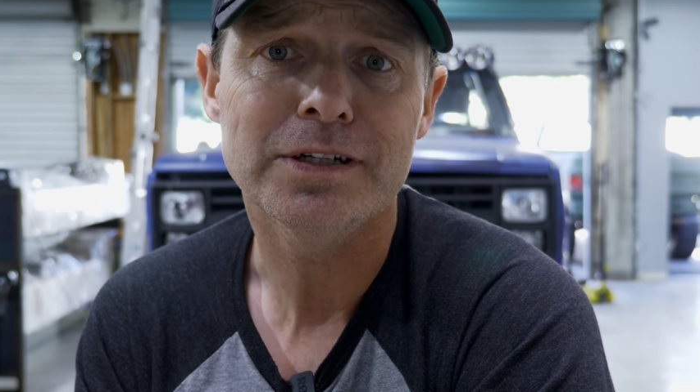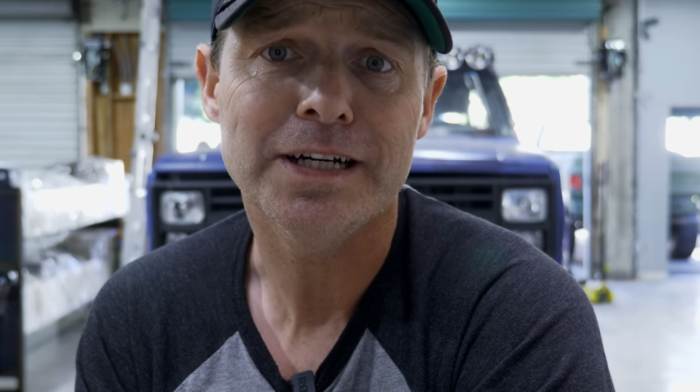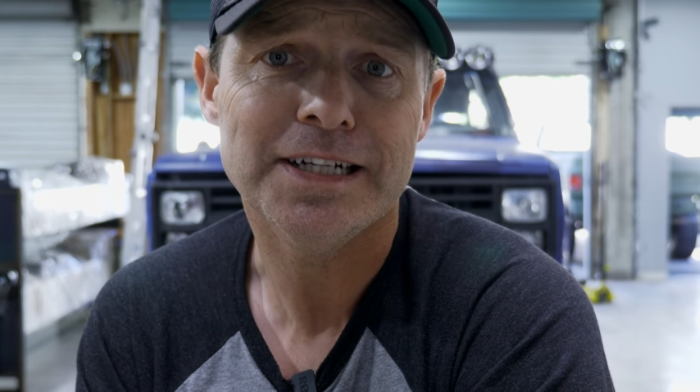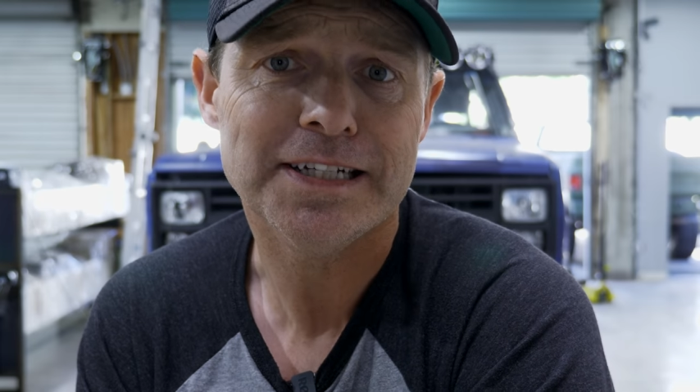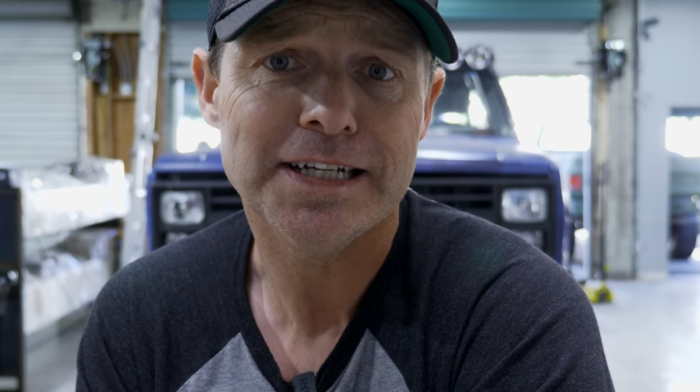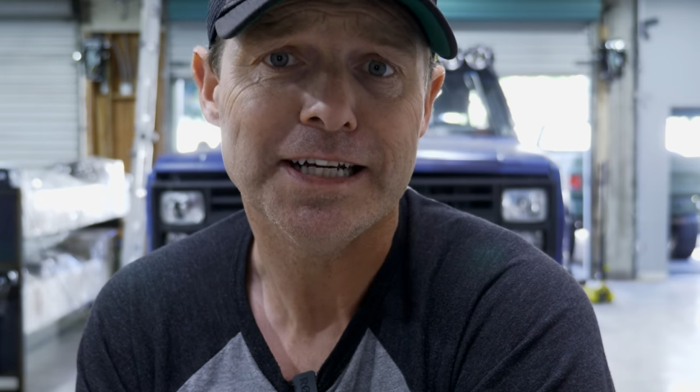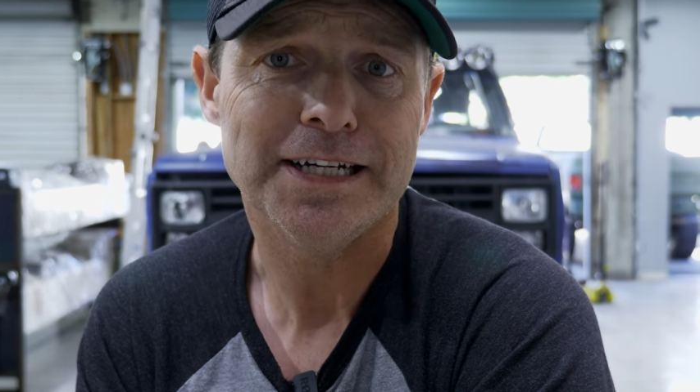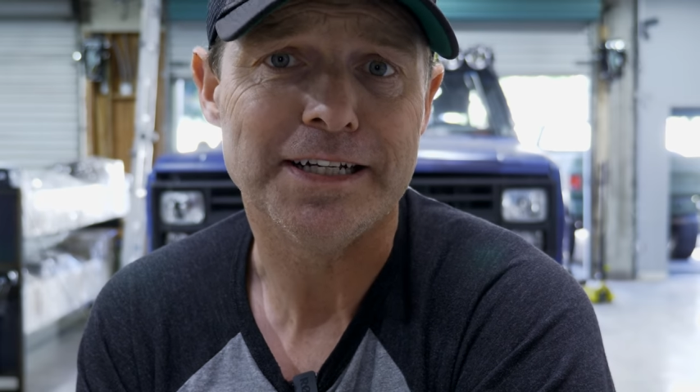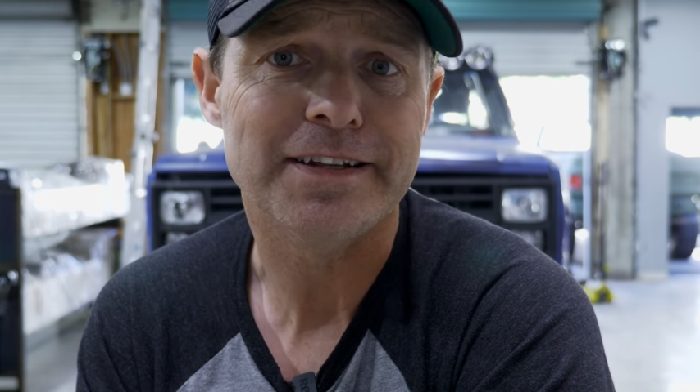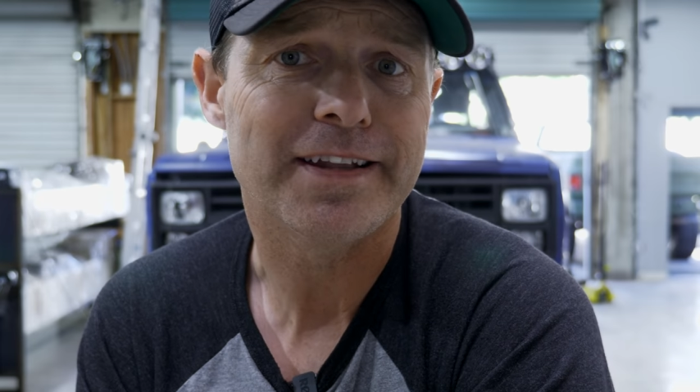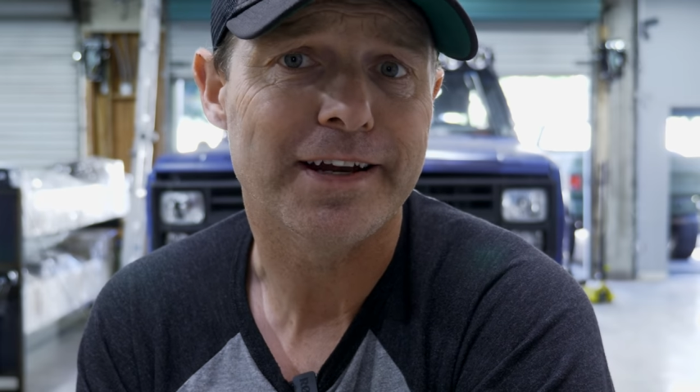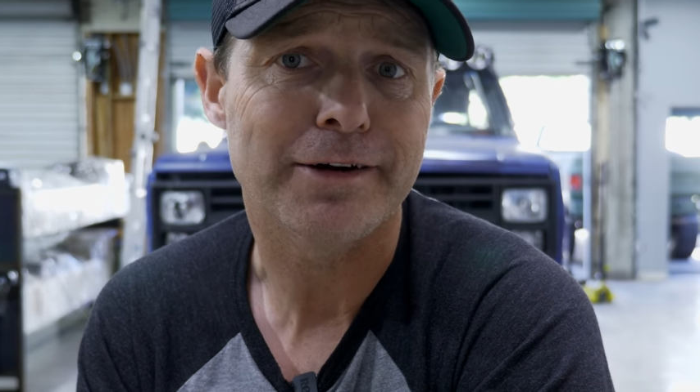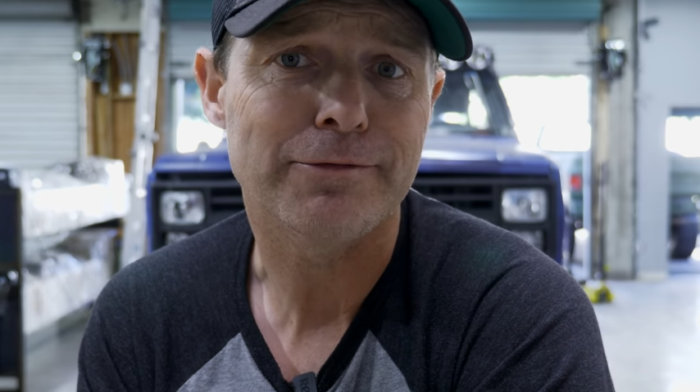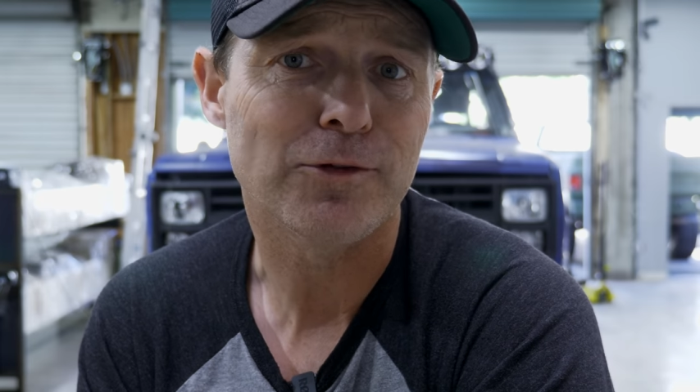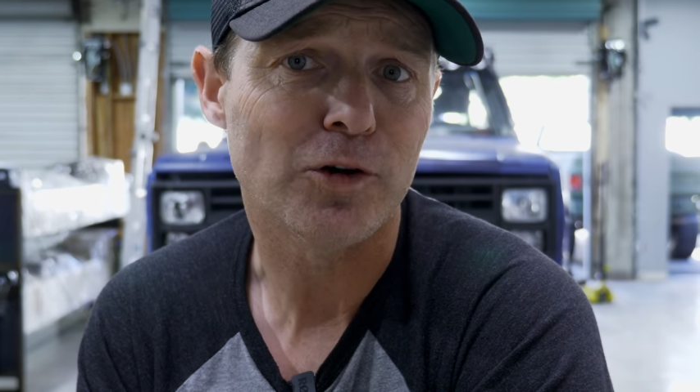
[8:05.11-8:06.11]
and, and,
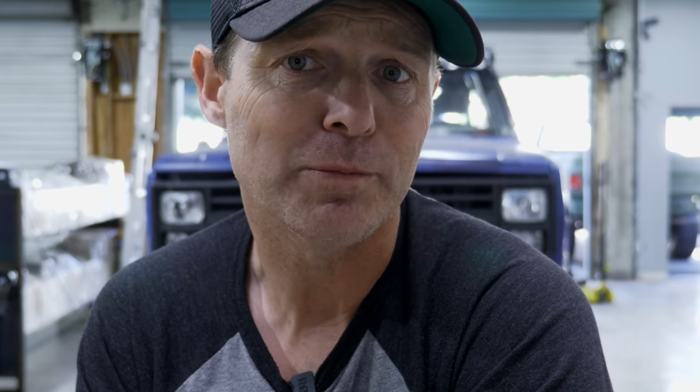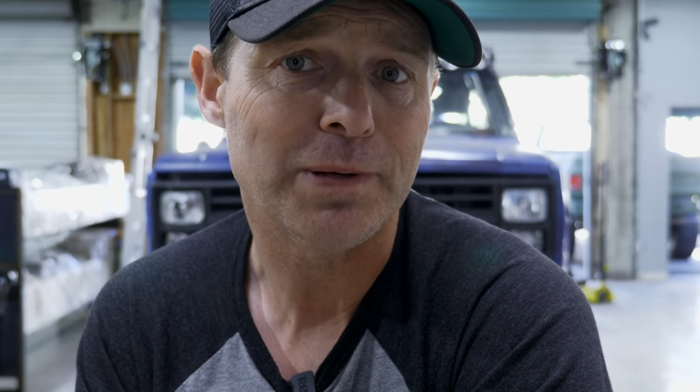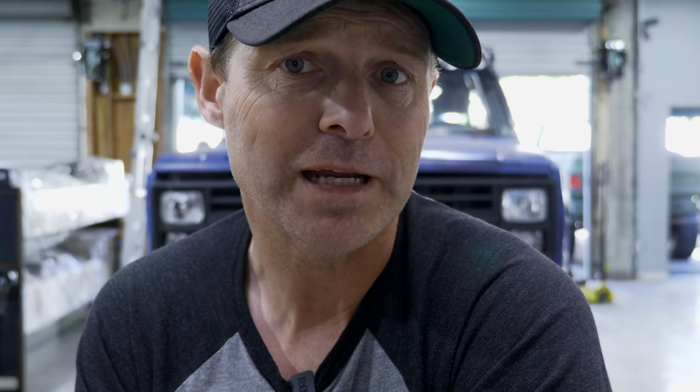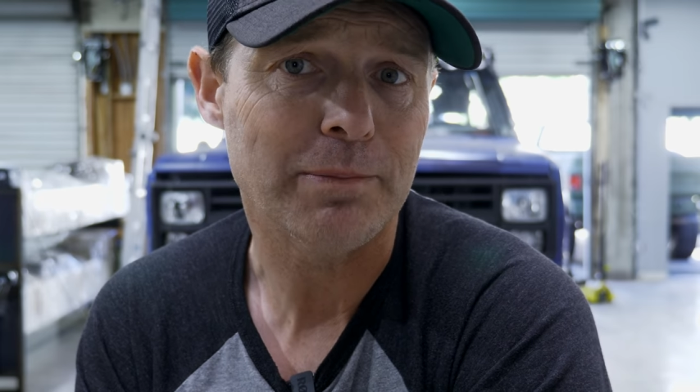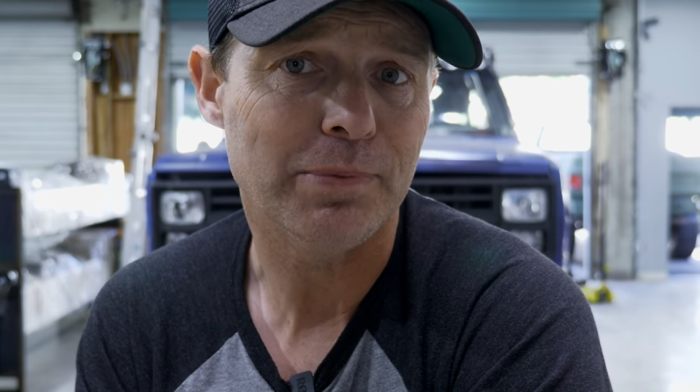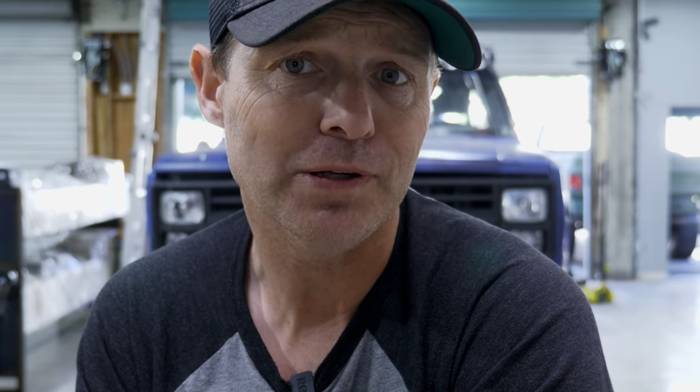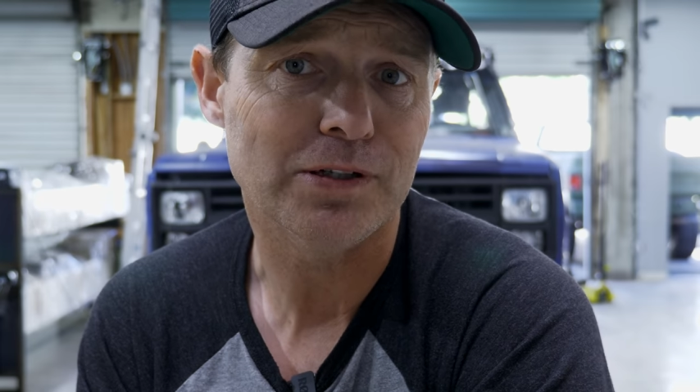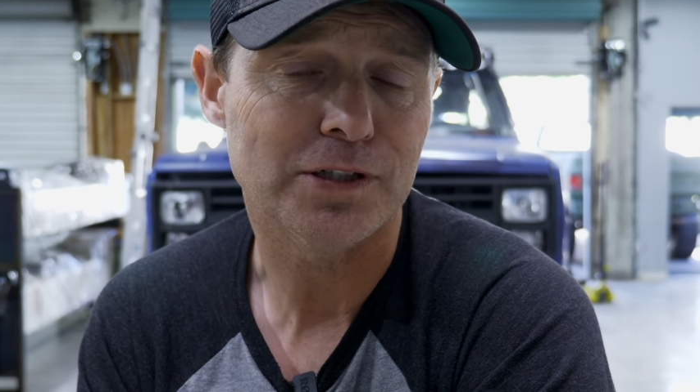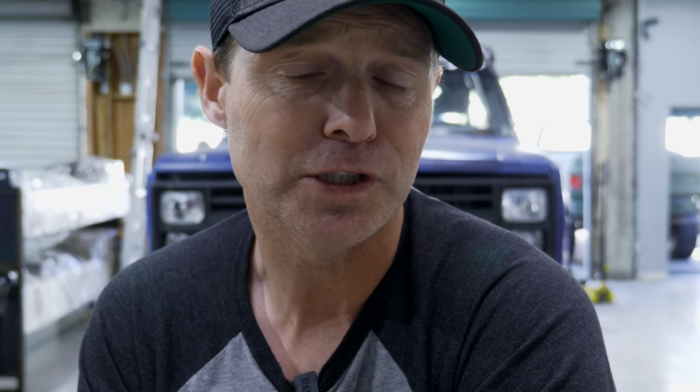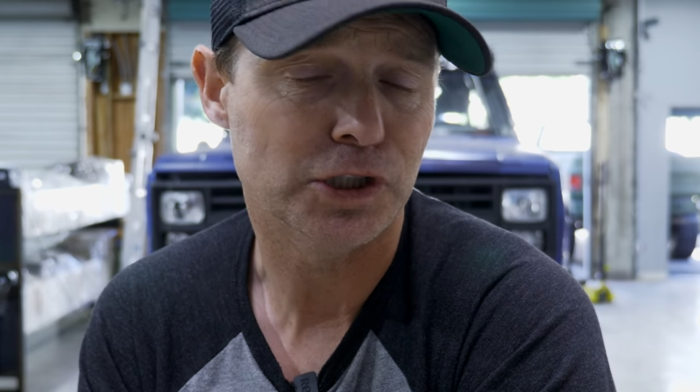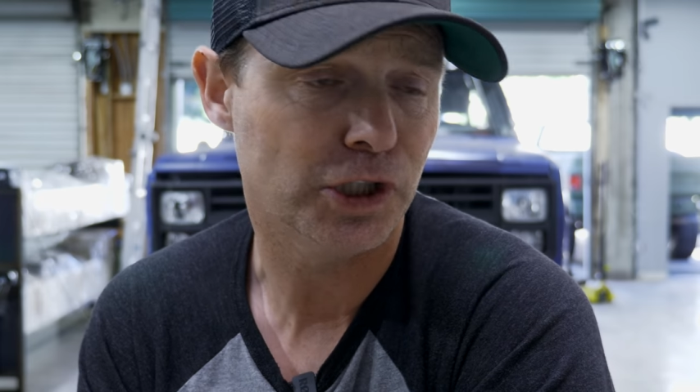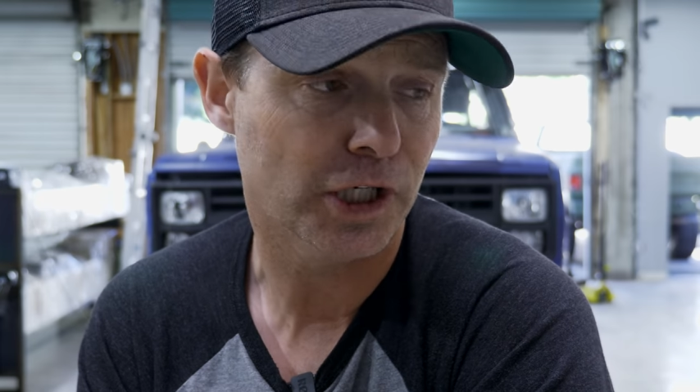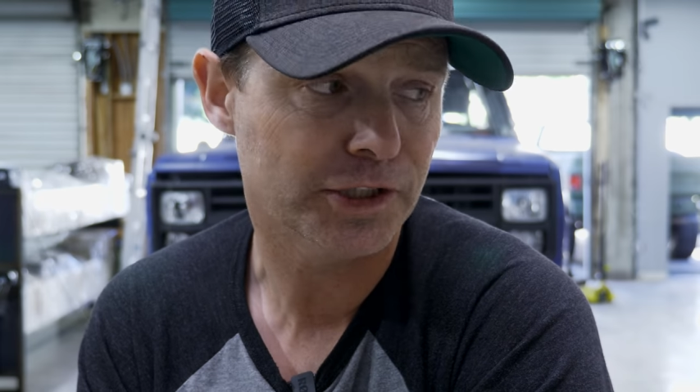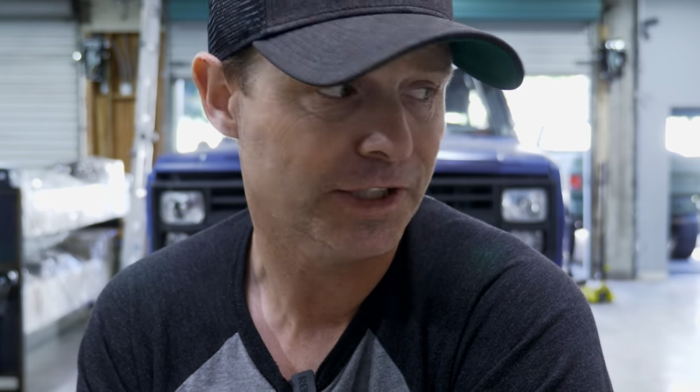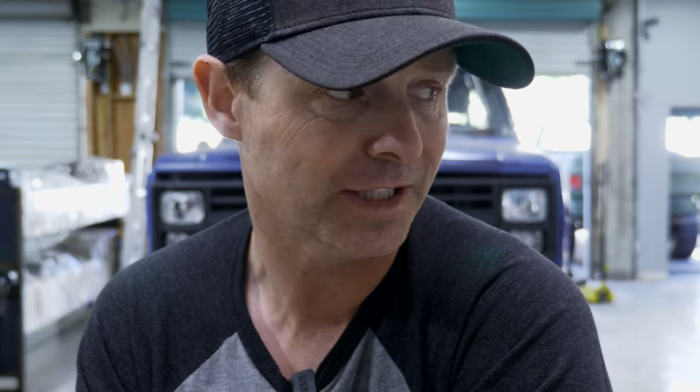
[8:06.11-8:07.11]
therefore people are
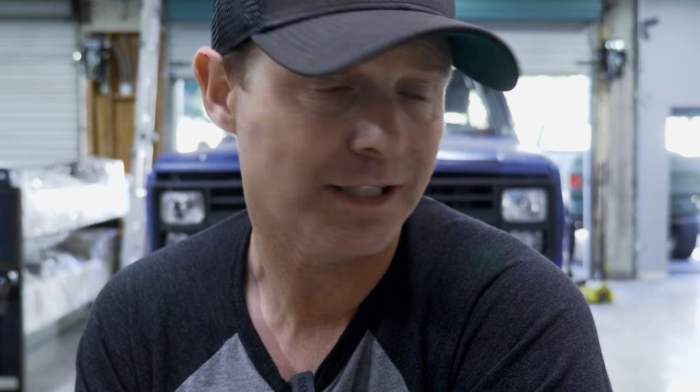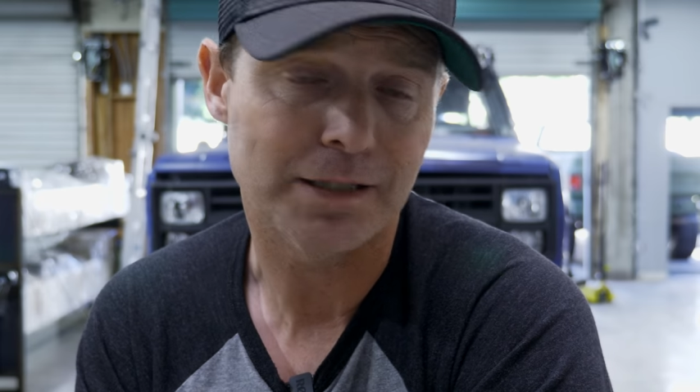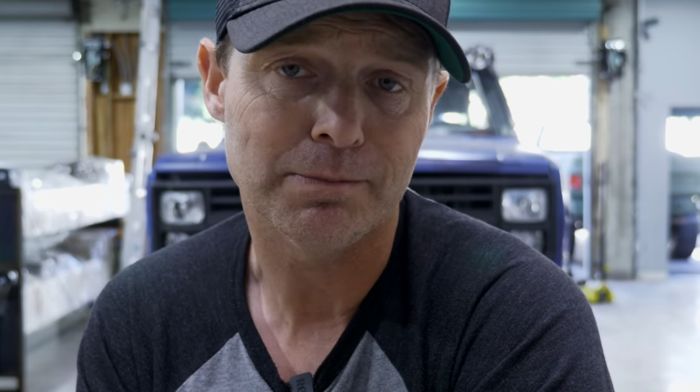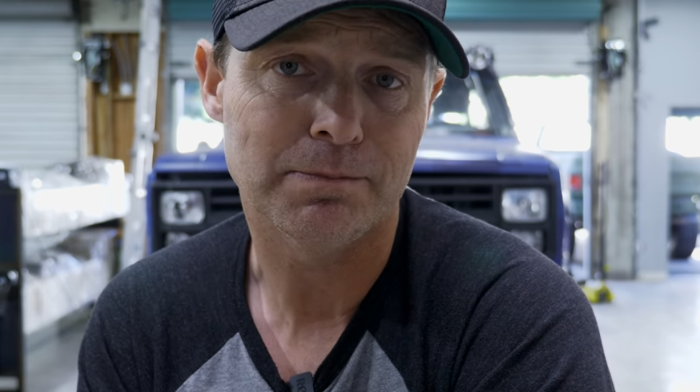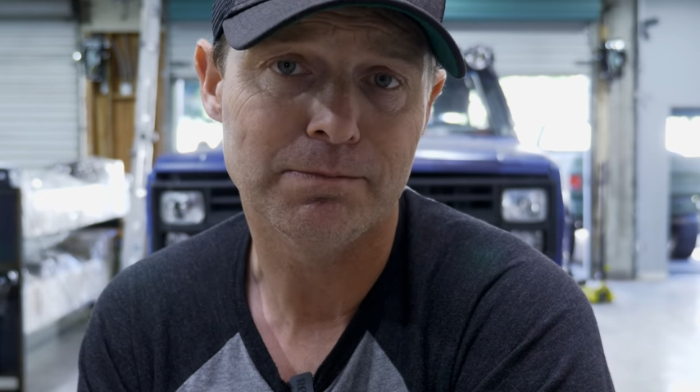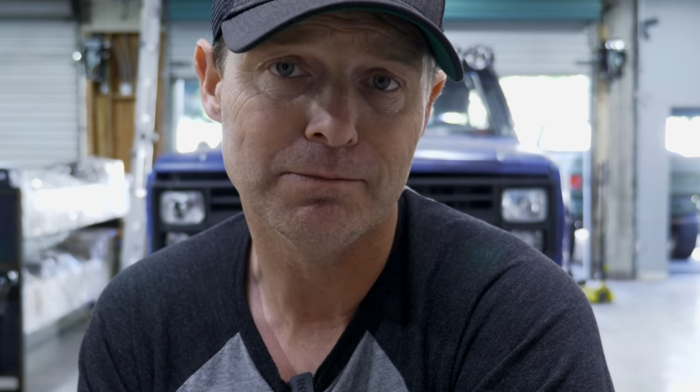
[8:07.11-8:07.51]
judging the,